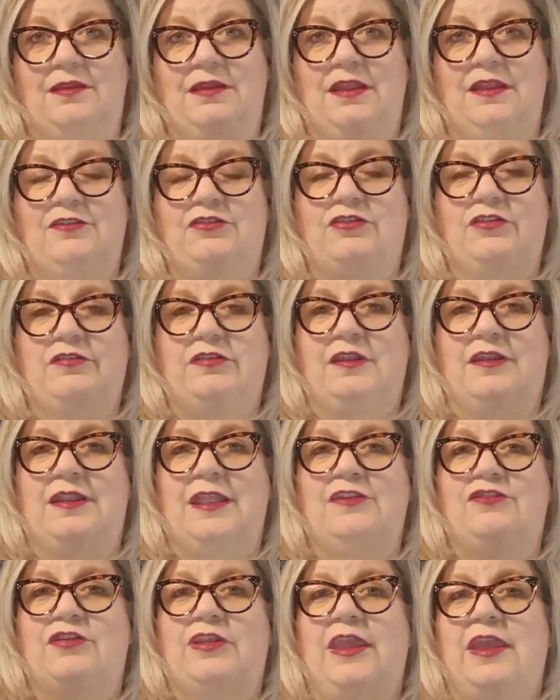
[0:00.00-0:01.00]
It's just an
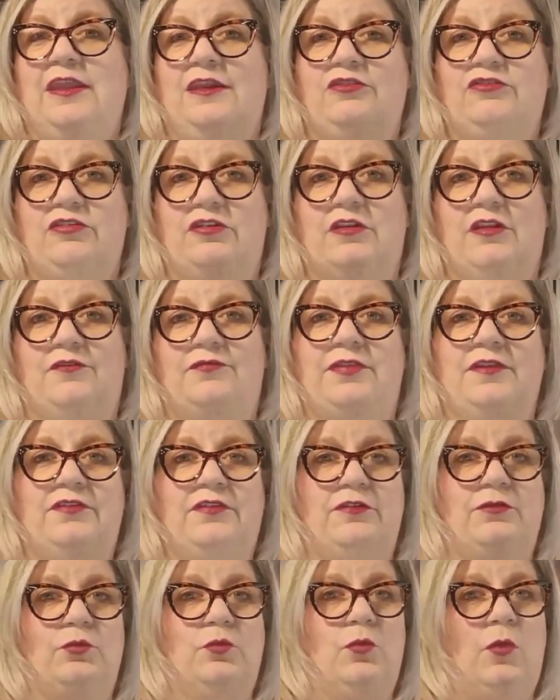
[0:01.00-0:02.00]
education of this
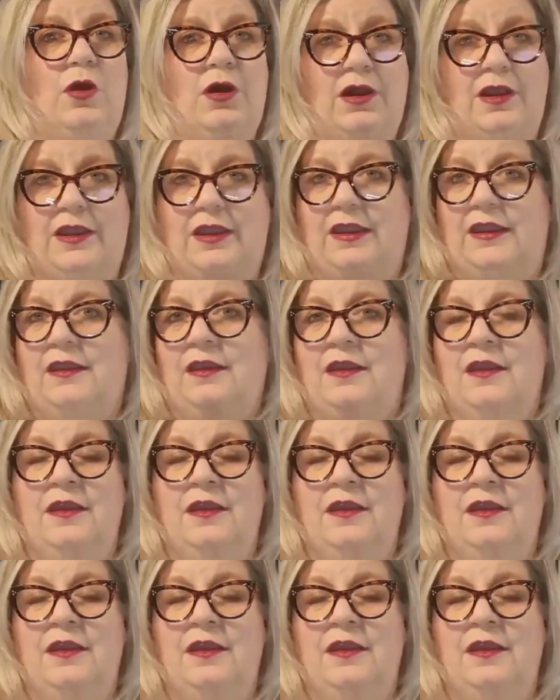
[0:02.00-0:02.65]
is why